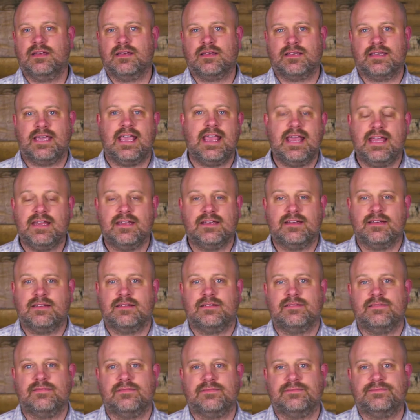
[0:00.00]
Cana,
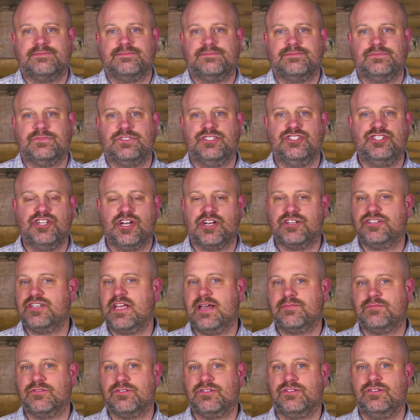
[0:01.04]
John
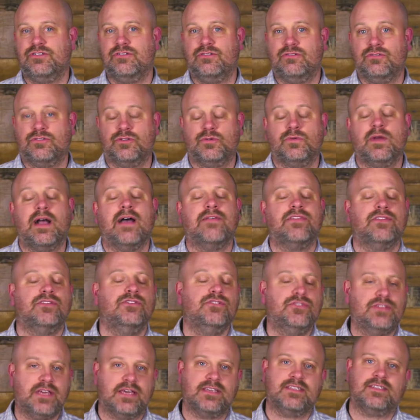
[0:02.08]
chapter 2. Throughout the
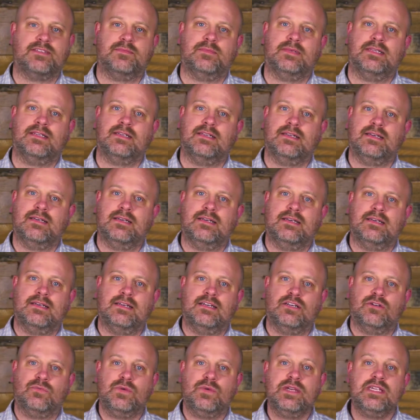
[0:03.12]
New Testament,
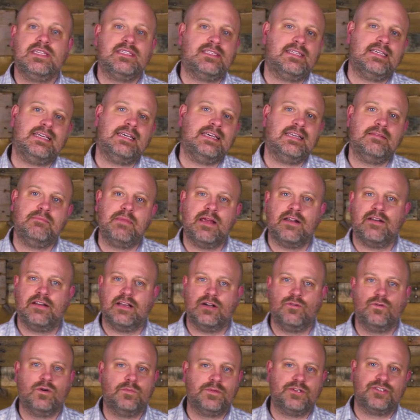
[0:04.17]
we see in Mary a
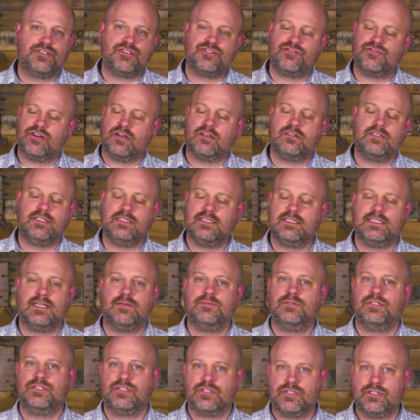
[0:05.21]
woman struggling to come
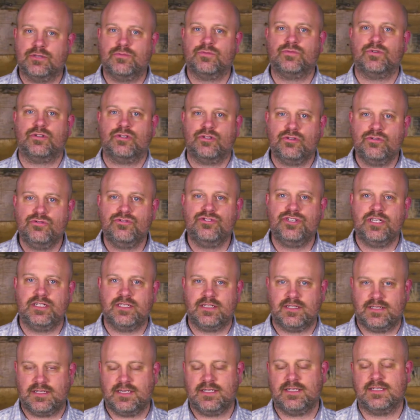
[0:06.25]
to terms with who
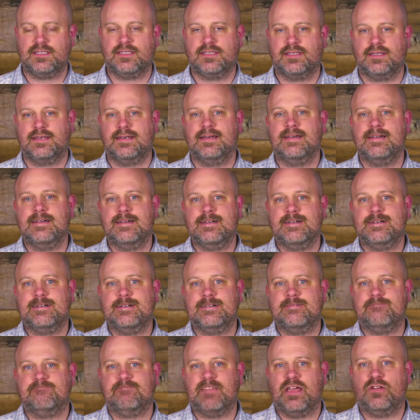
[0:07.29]
Jesus is
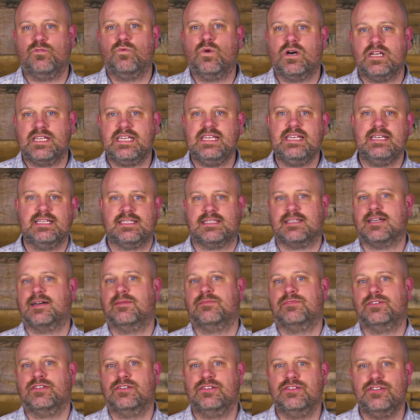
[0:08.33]
and what he has come
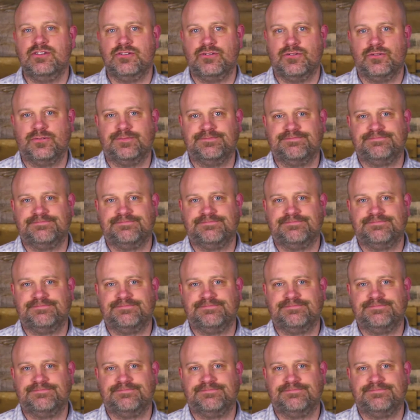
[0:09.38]
to do.